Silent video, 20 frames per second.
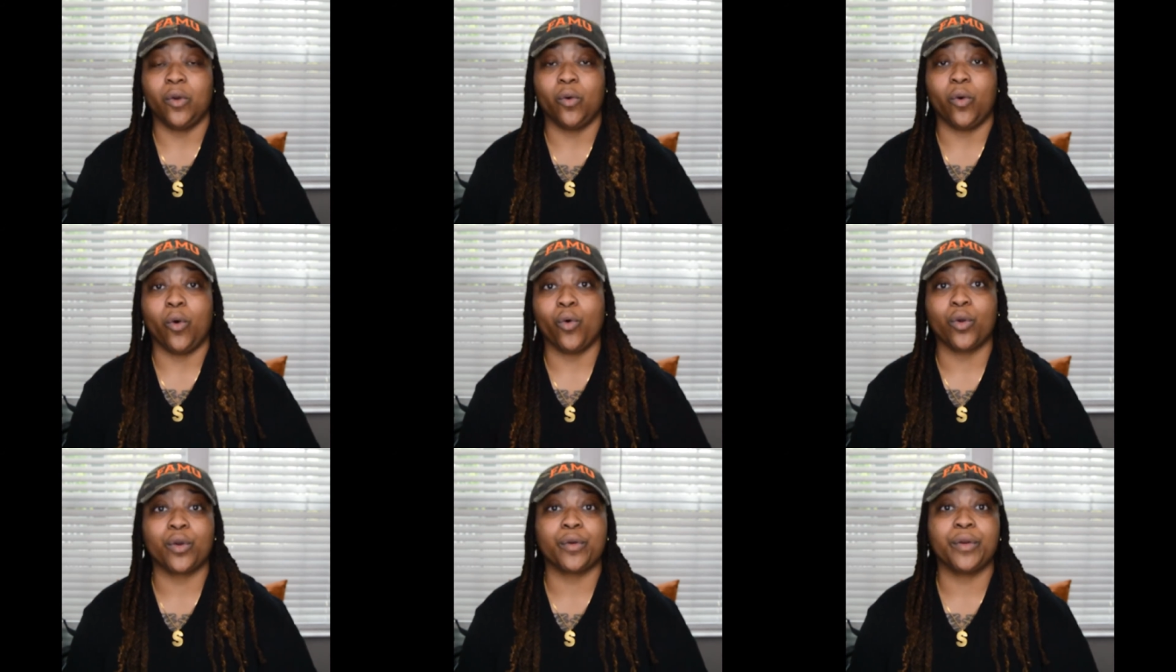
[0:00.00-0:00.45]

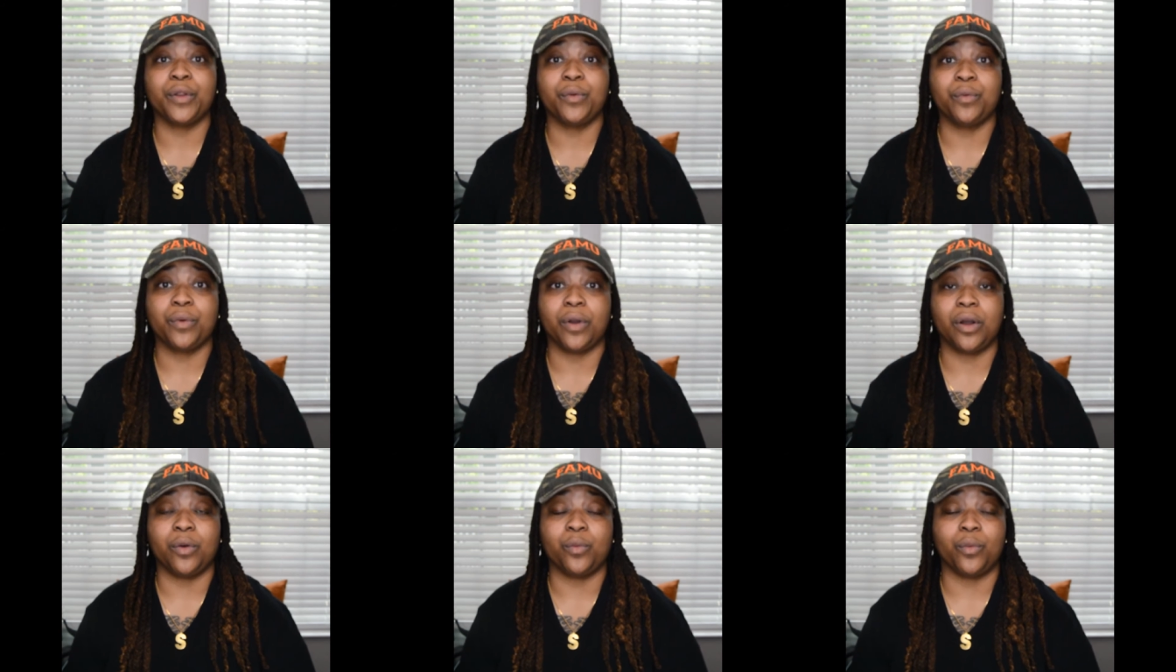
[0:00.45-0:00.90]

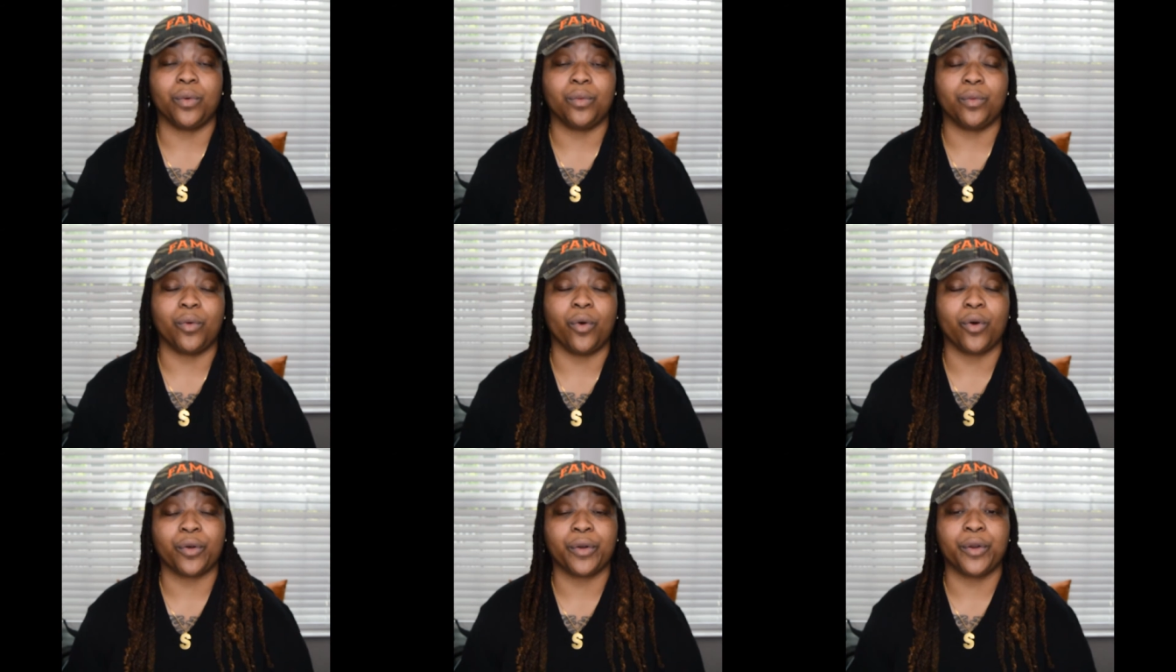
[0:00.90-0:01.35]

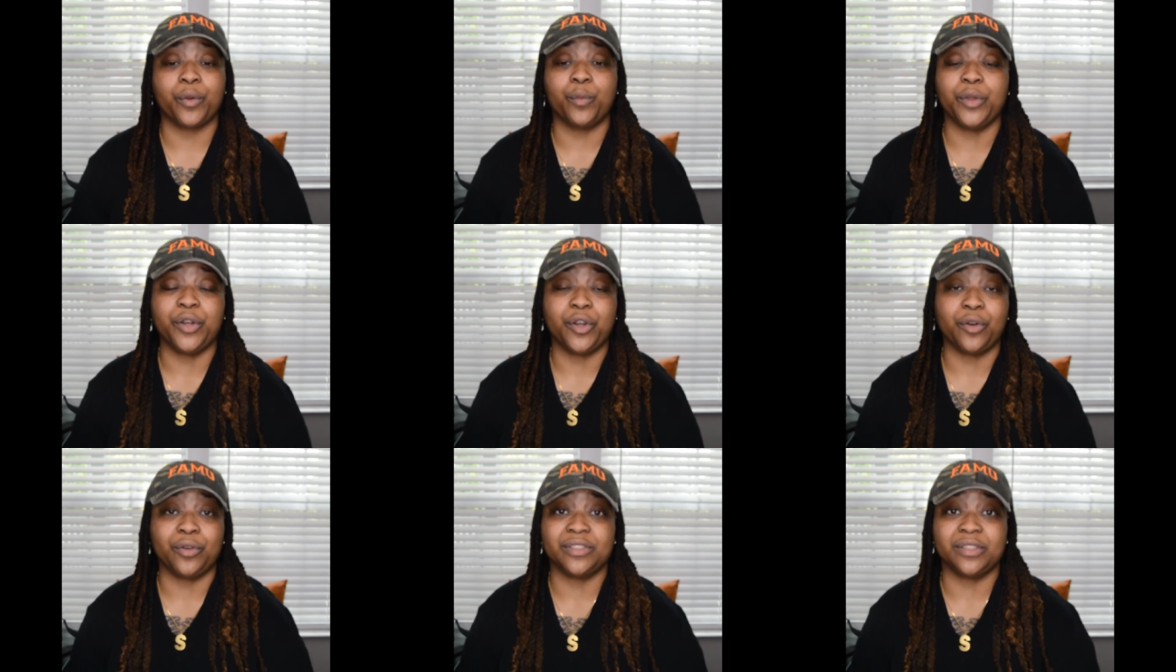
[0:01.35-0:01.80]
ordering
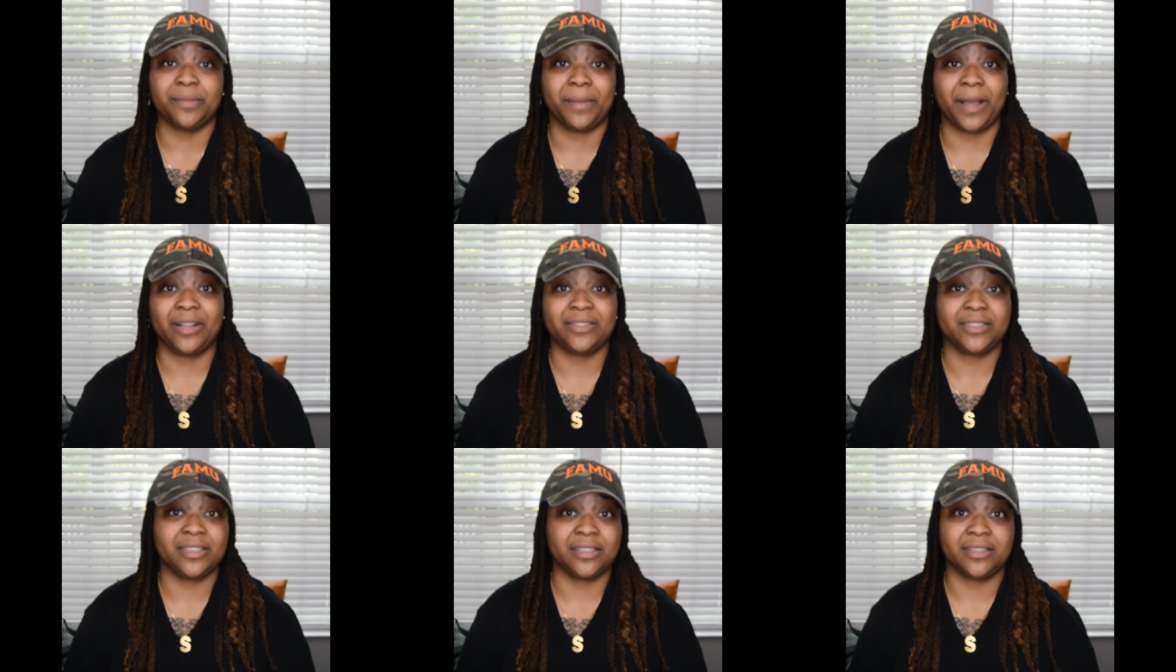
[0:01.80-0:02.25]
window is
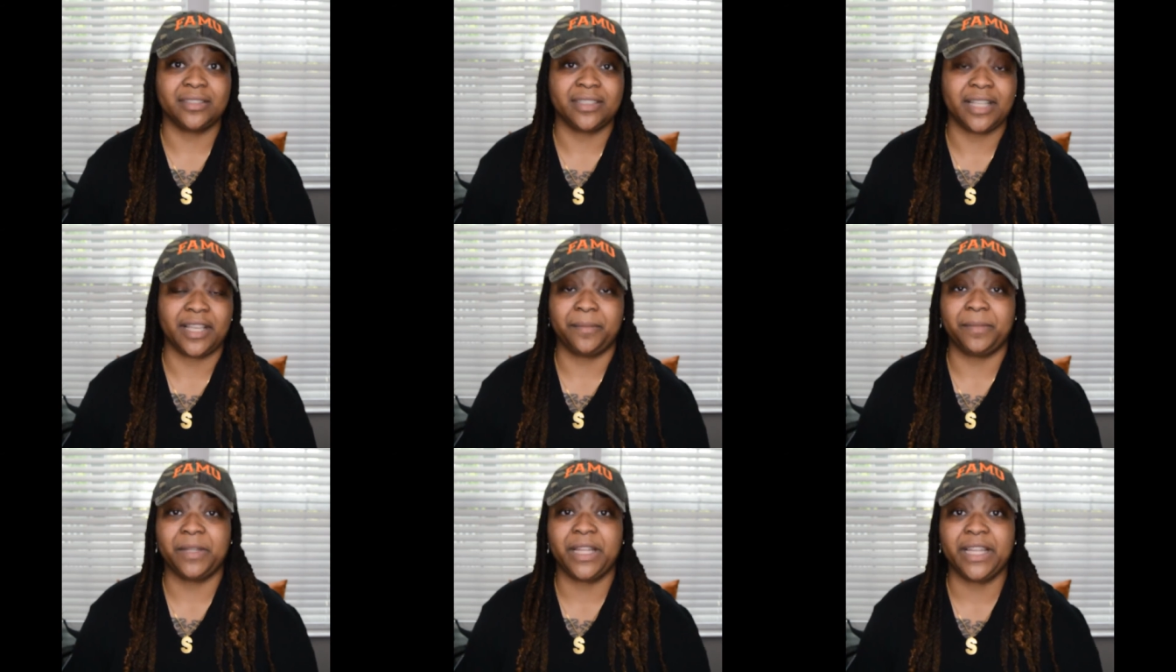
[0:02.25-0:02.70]
about to
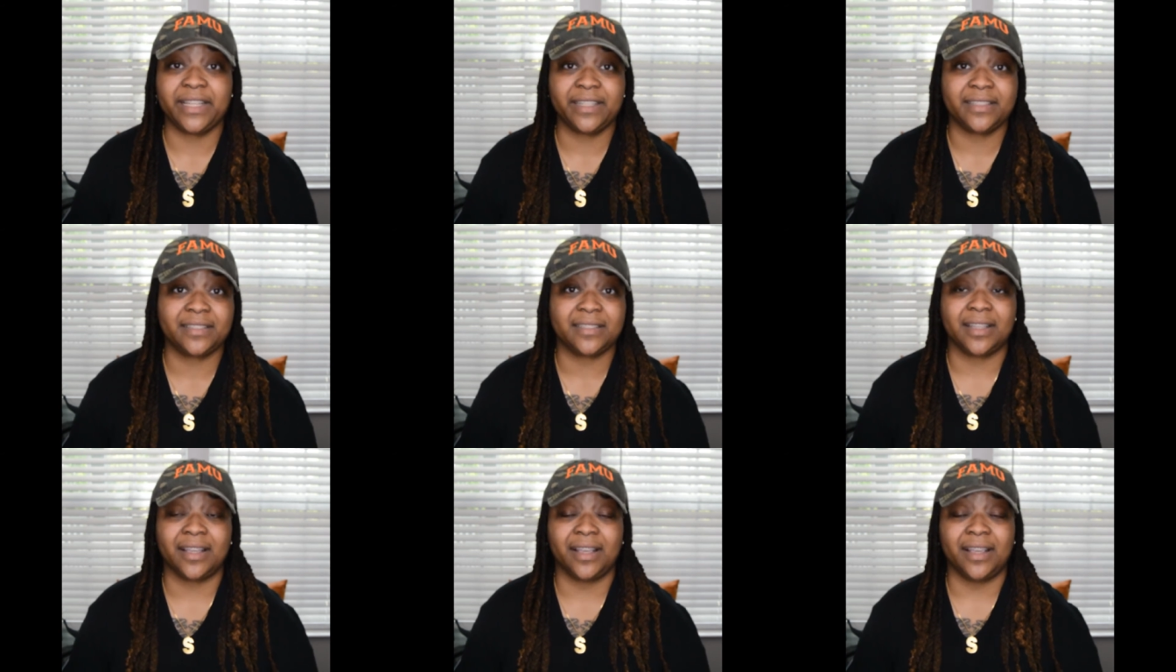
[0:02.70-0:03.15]
take
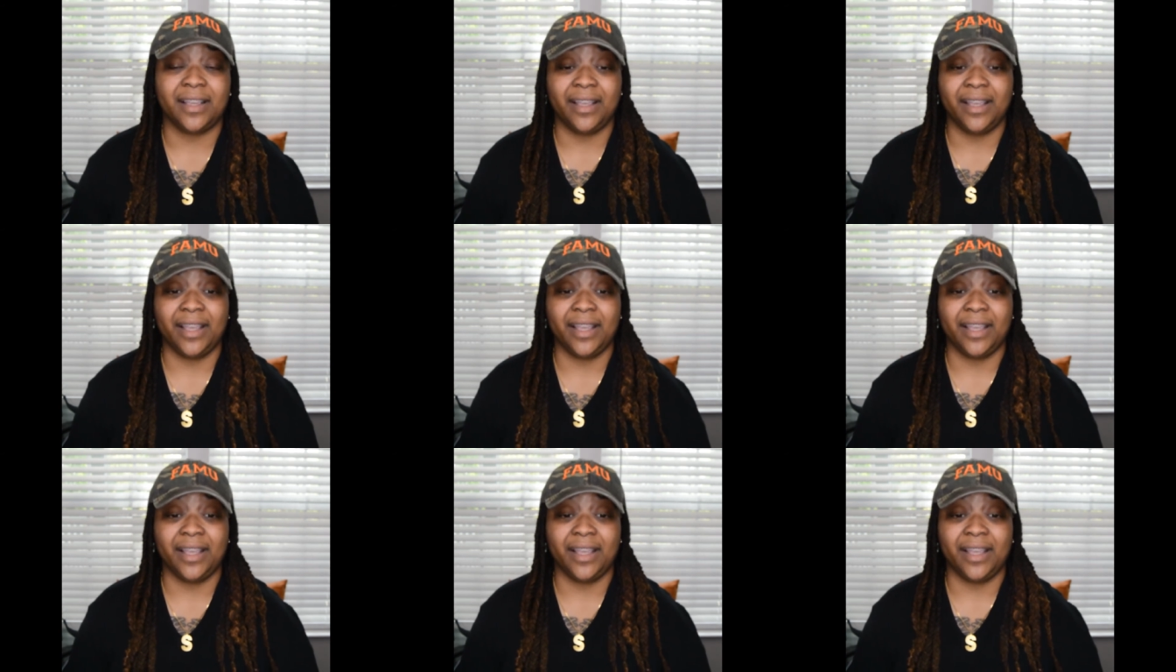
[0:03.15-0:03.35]
place